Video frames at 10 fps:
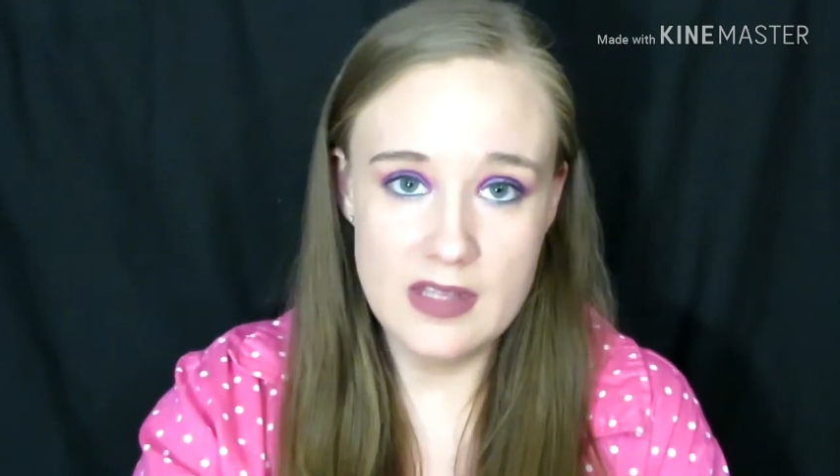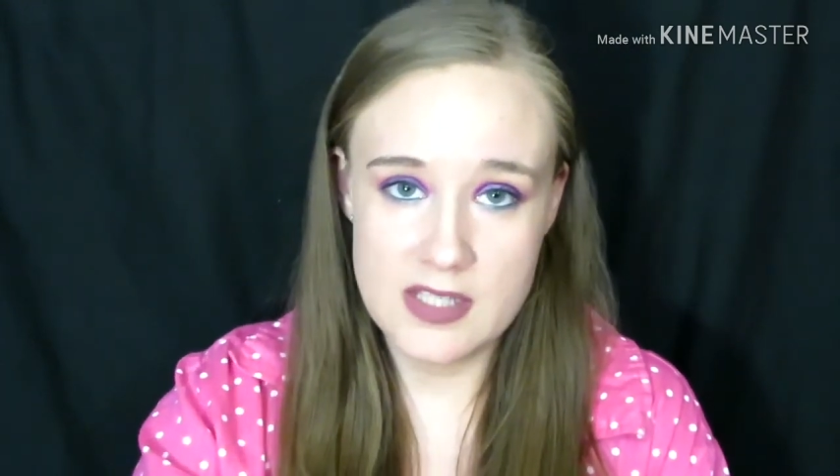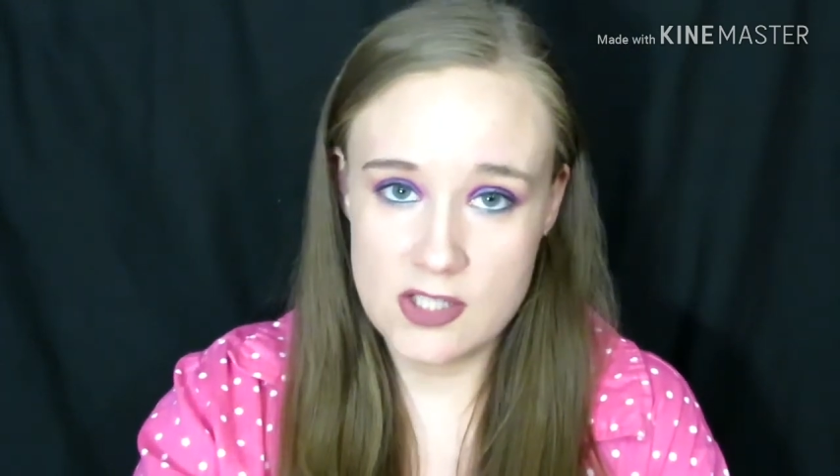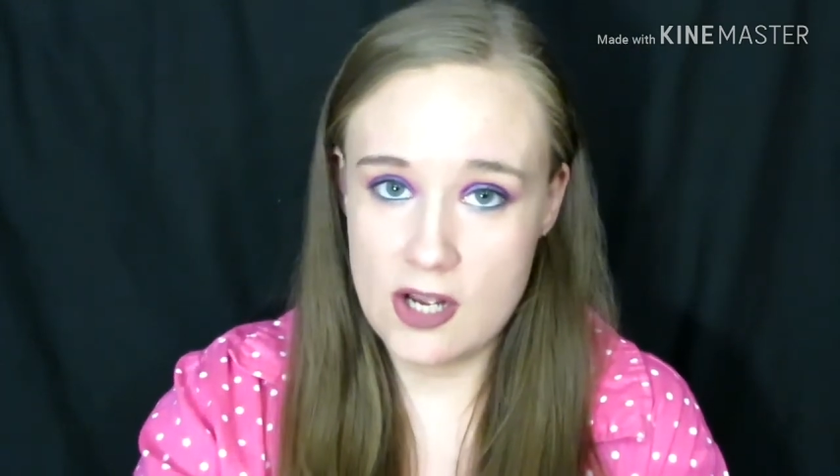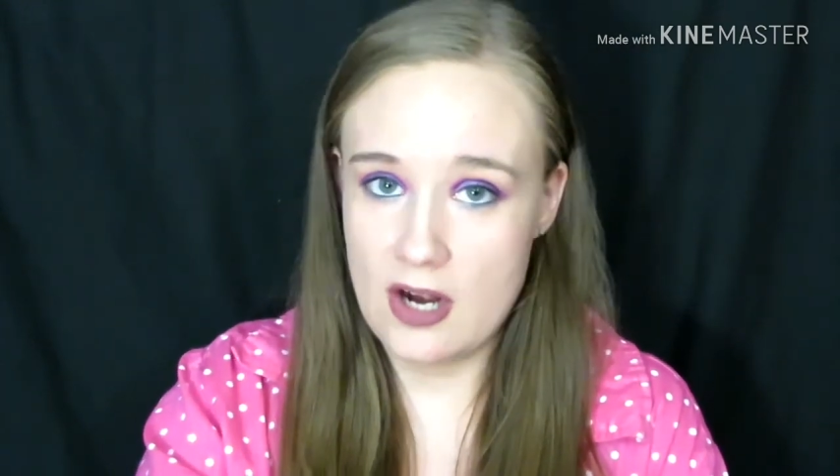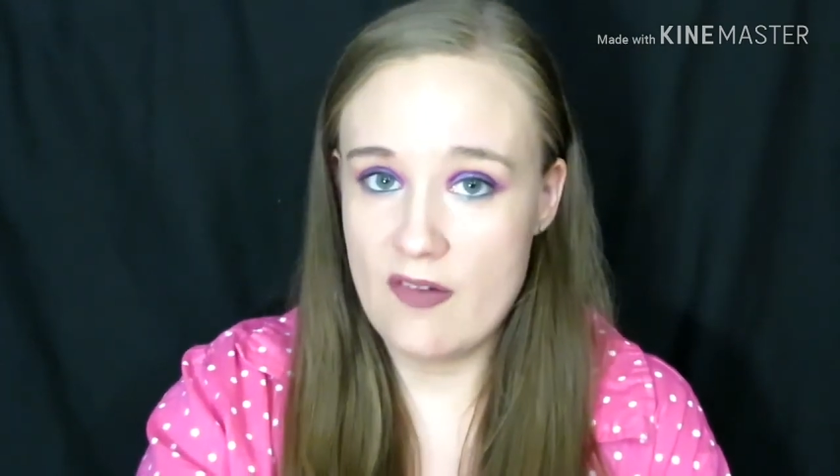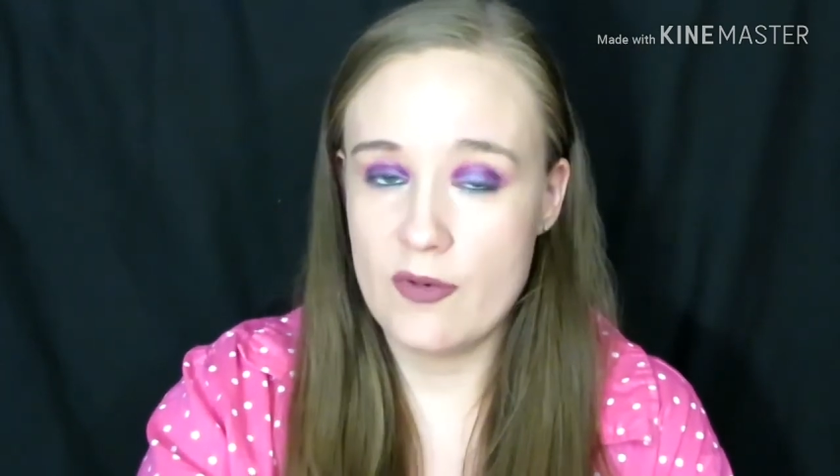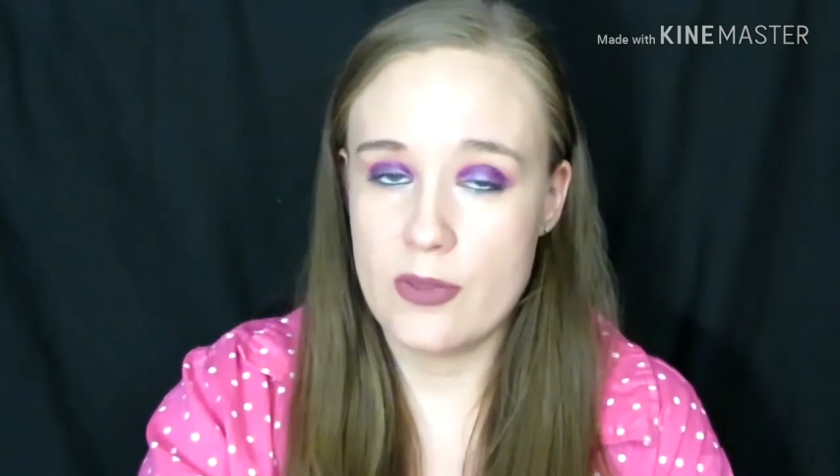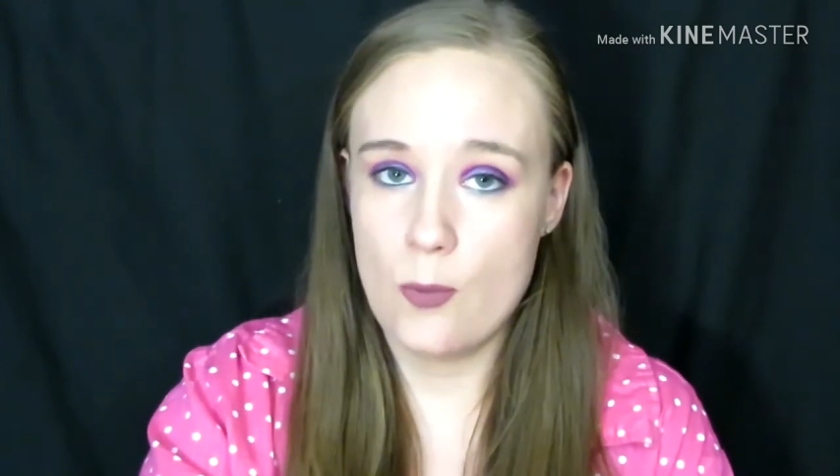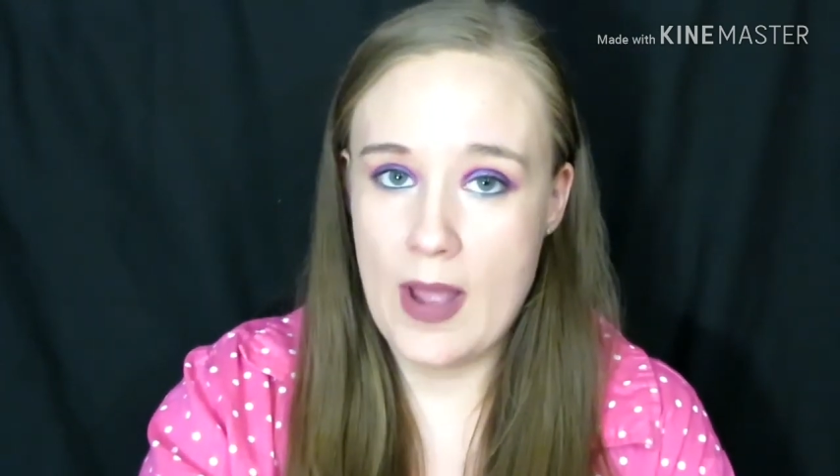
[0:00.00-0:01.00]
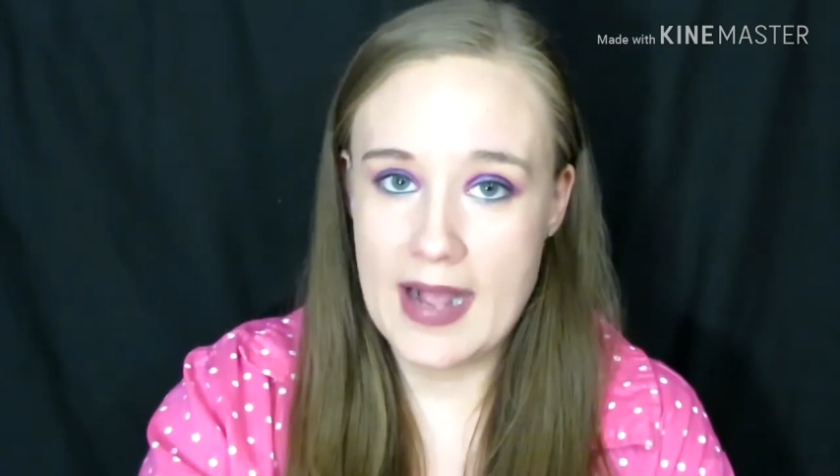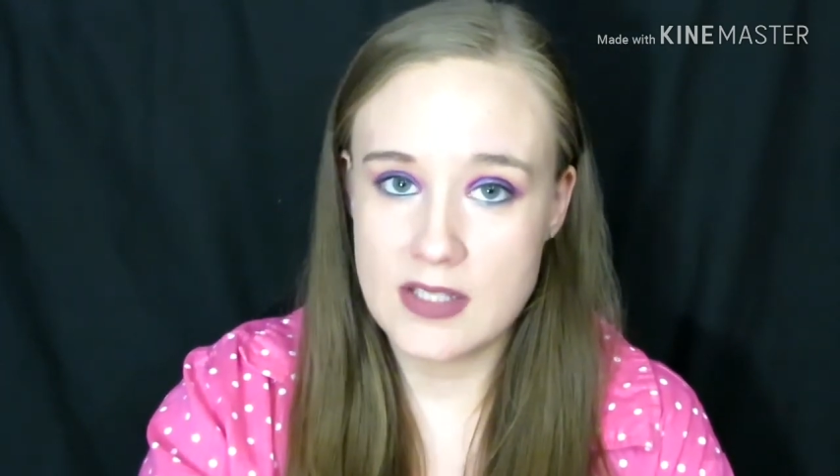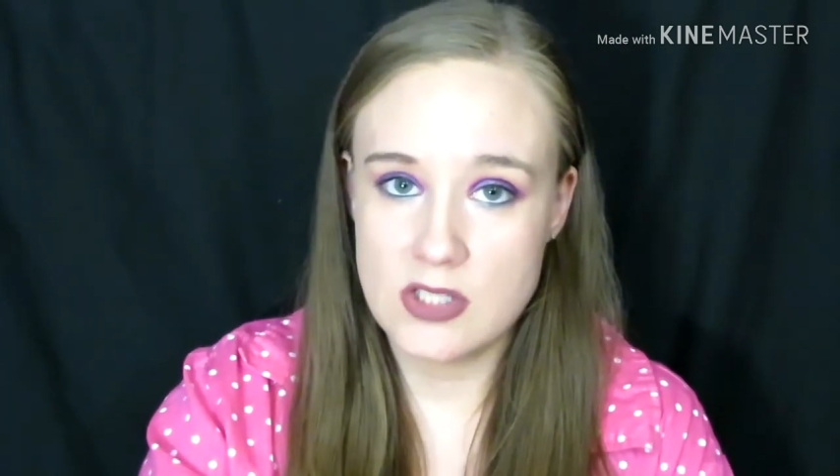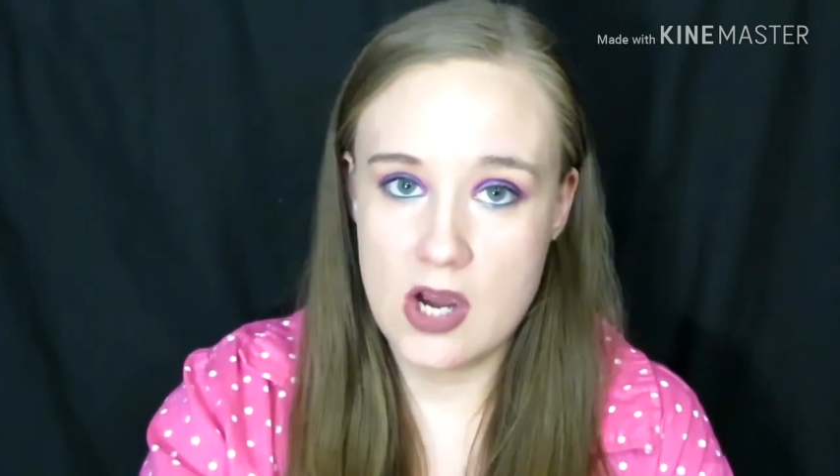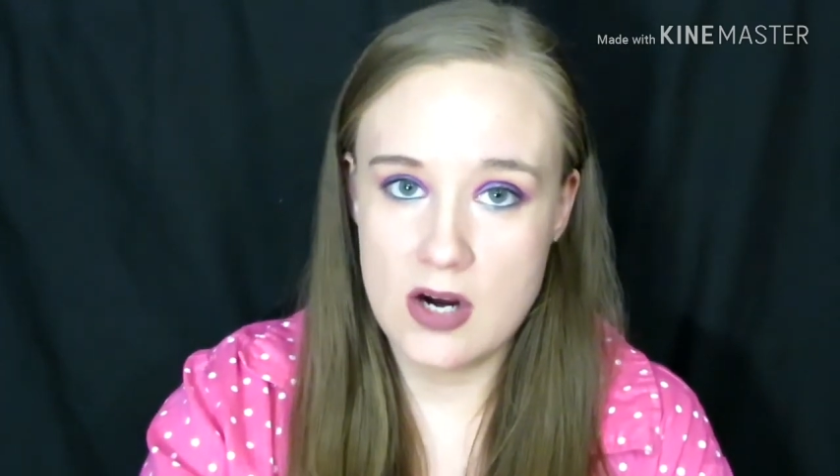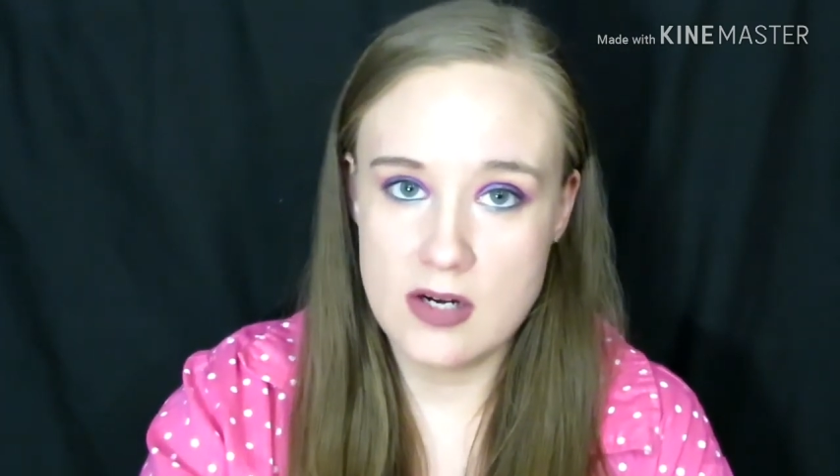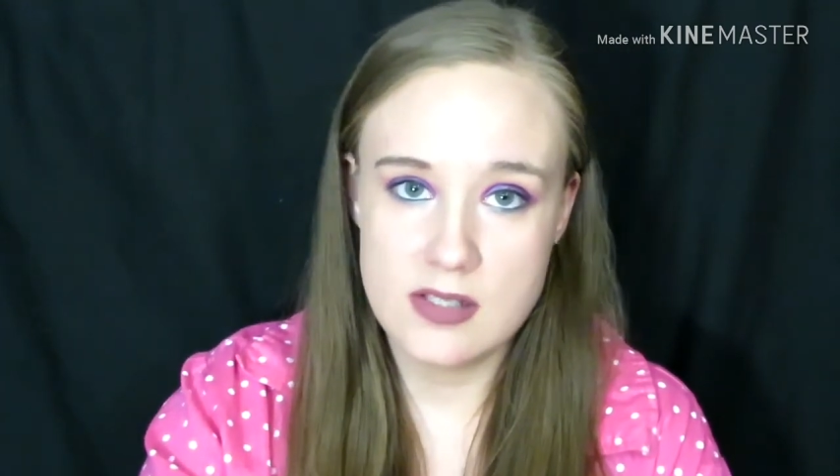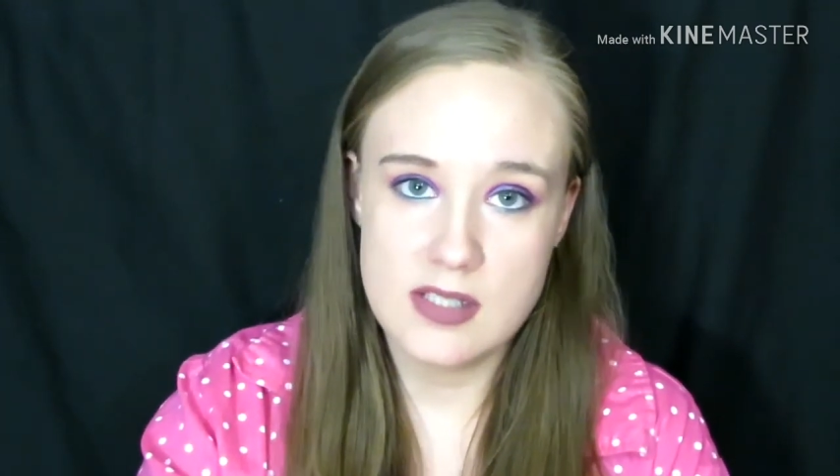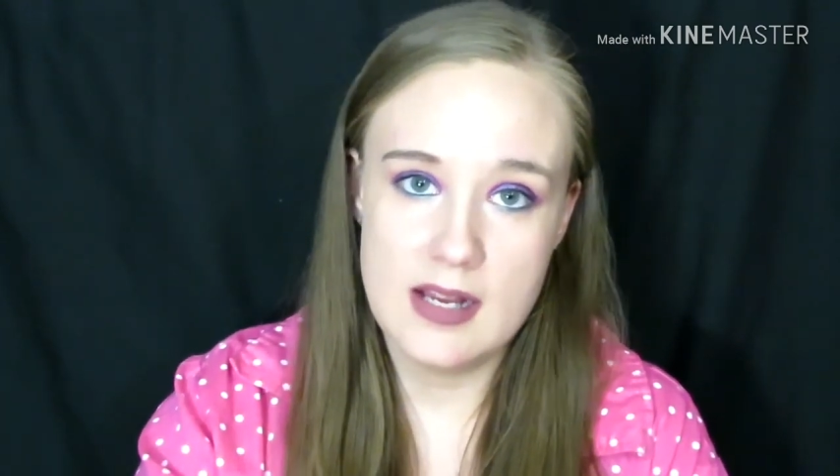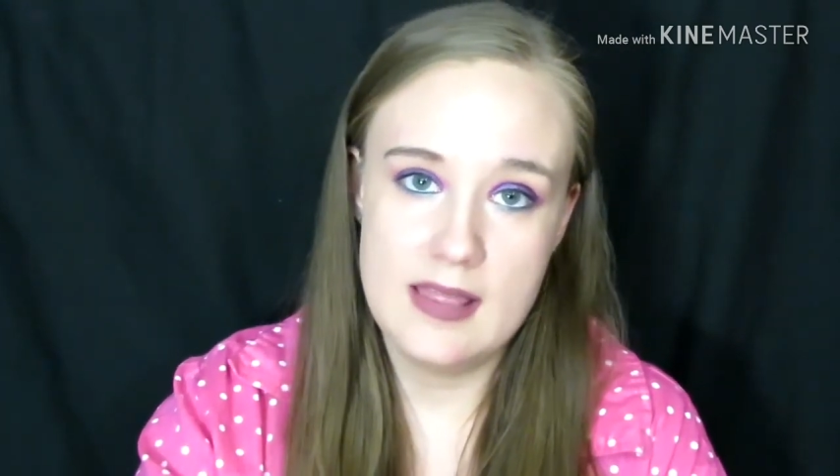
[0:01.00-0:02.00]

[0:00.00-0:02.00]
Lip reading: They started off with the wax tarts,